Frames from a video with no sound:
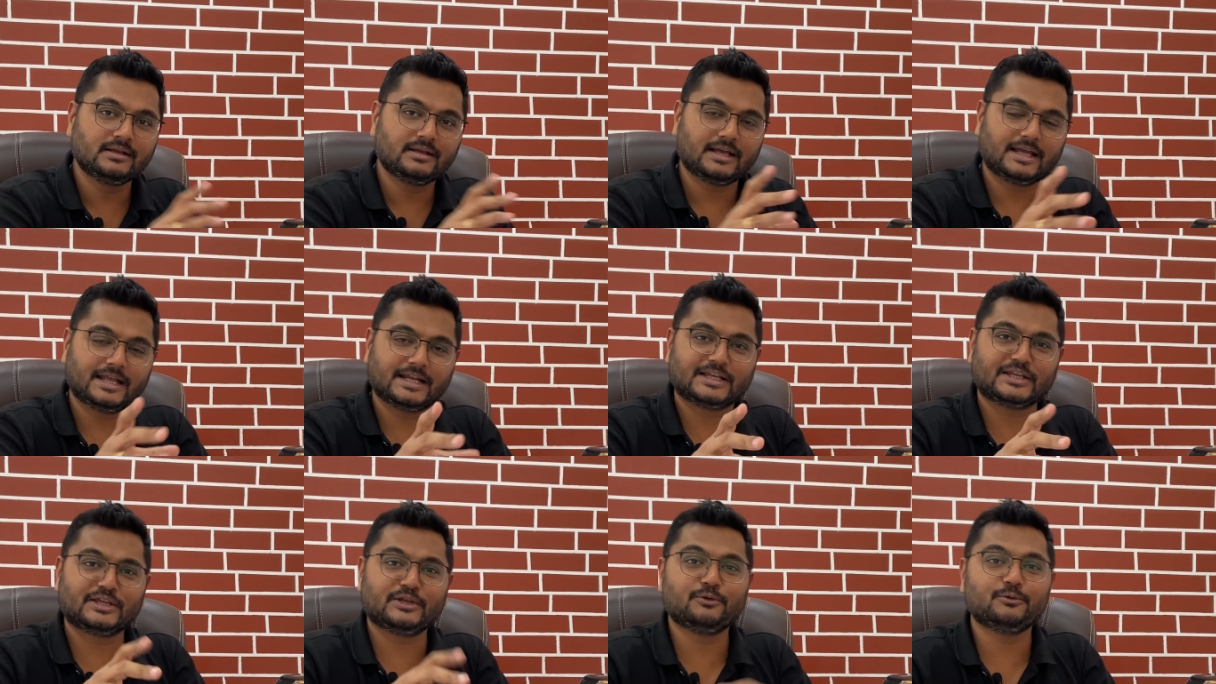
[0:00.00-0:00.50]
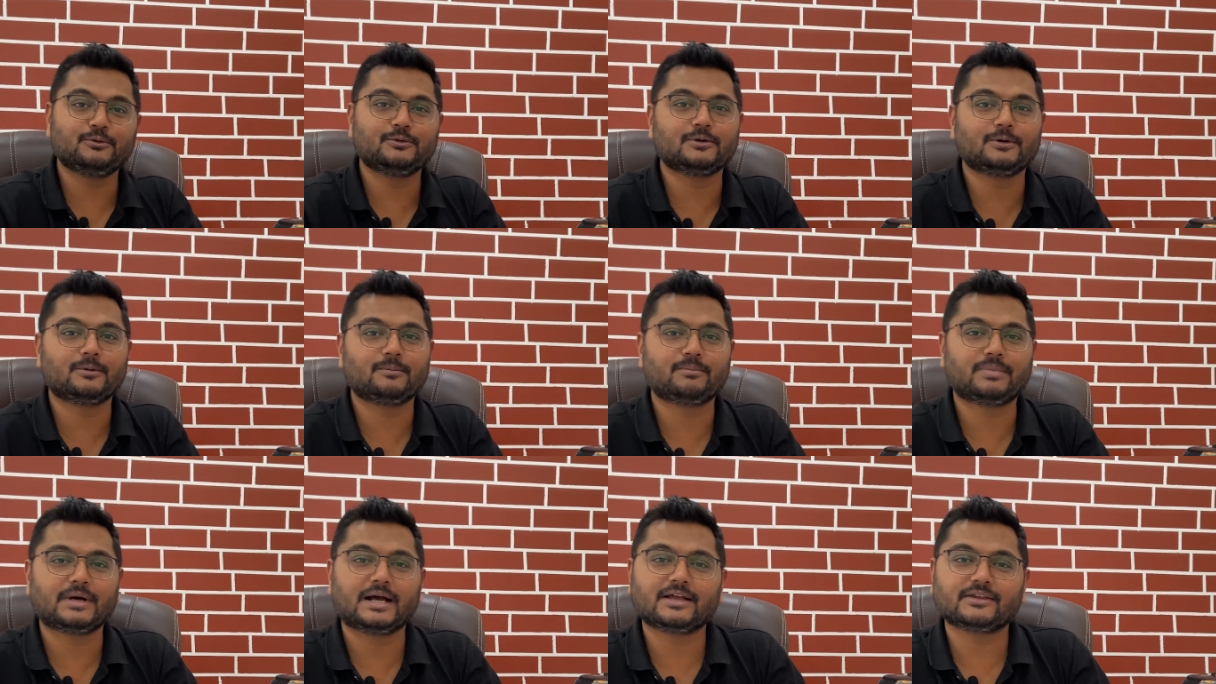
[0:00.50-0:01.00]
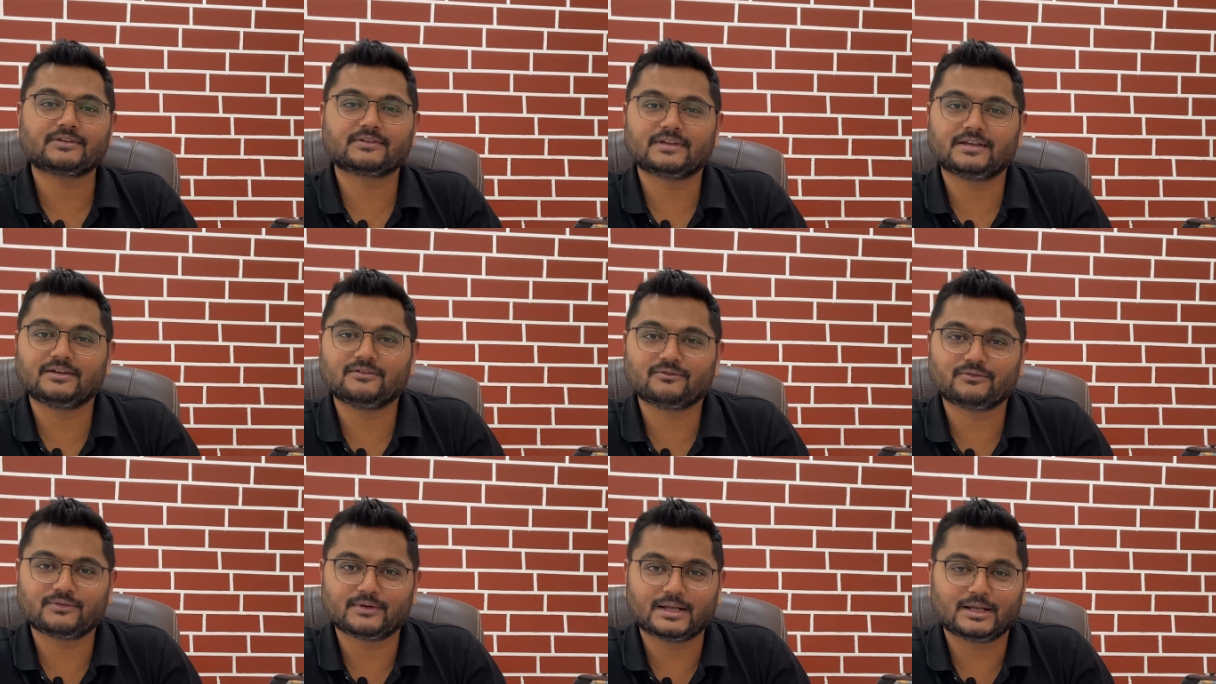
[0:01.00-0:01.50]
and give you a pass
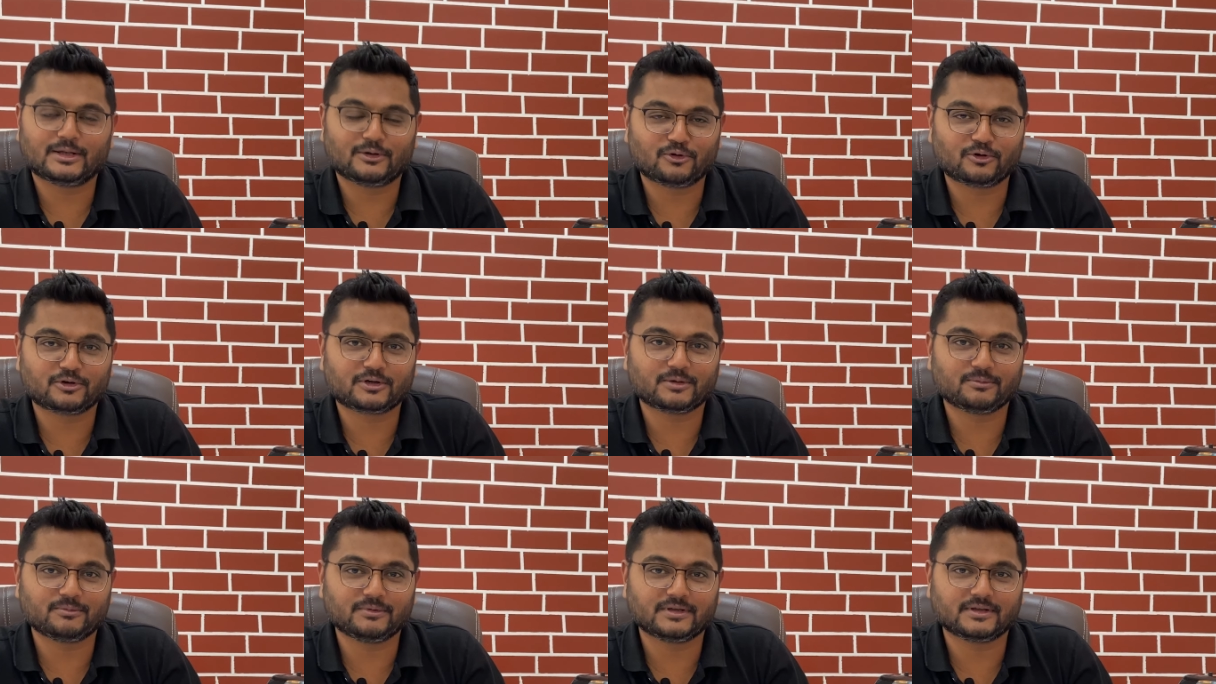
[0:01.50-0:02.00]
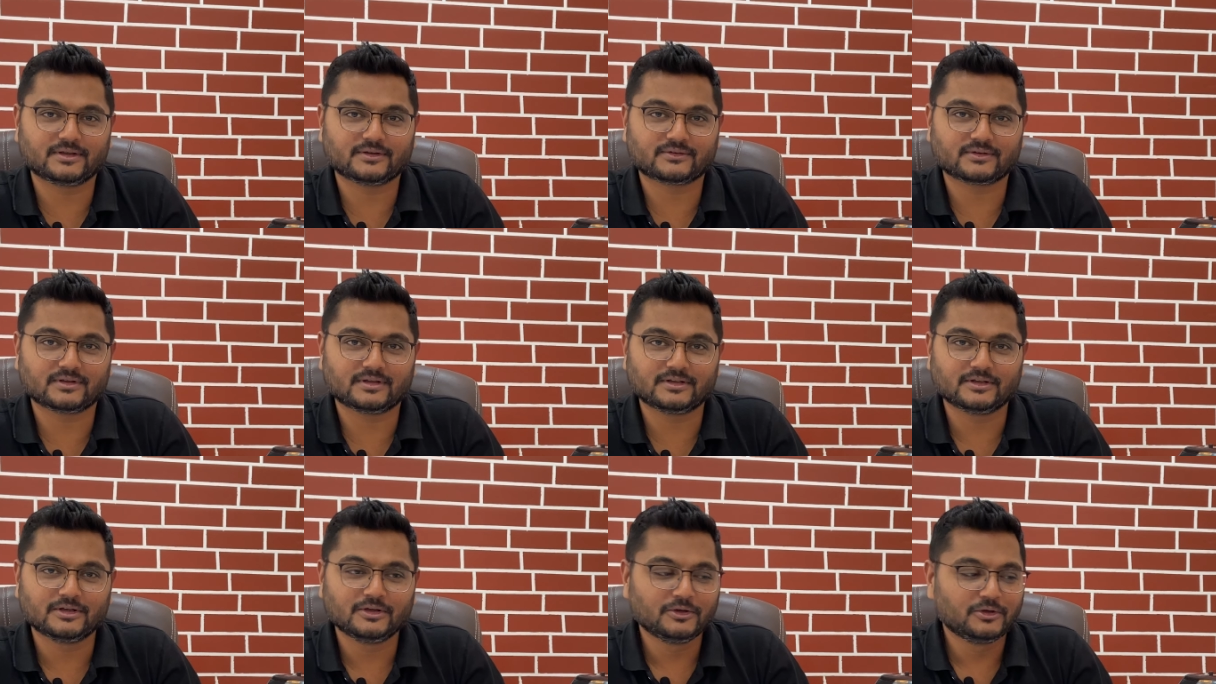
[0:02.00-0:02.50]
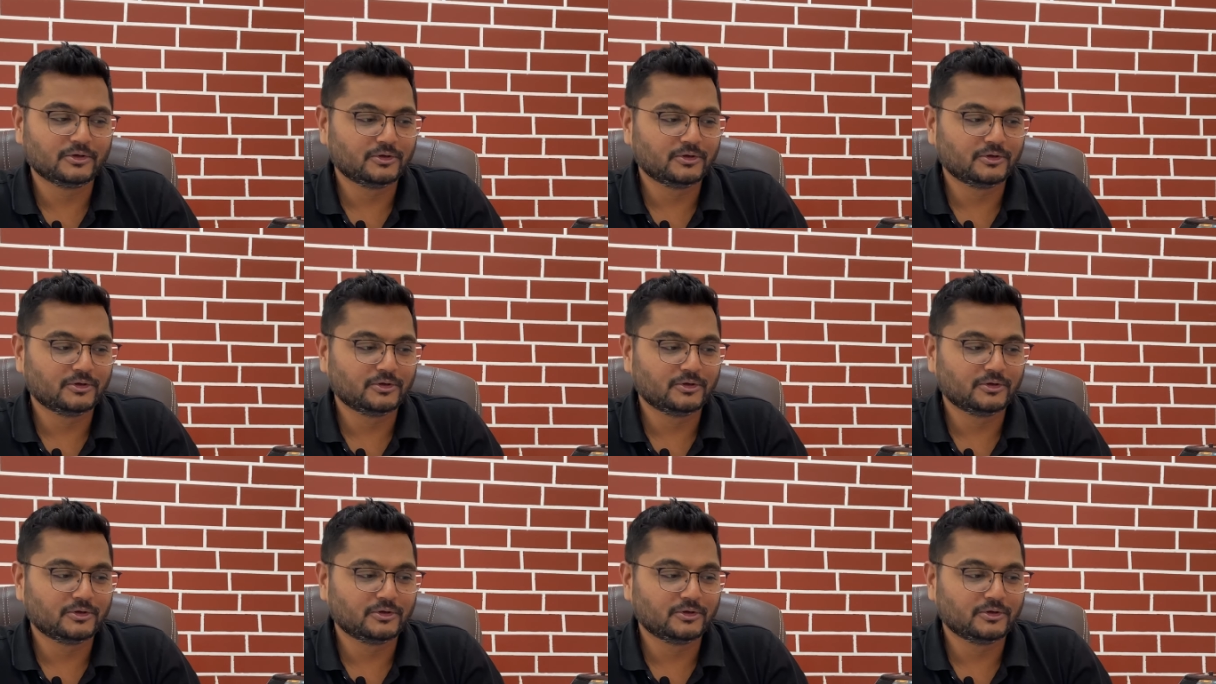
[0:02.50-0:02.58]
and fail notification.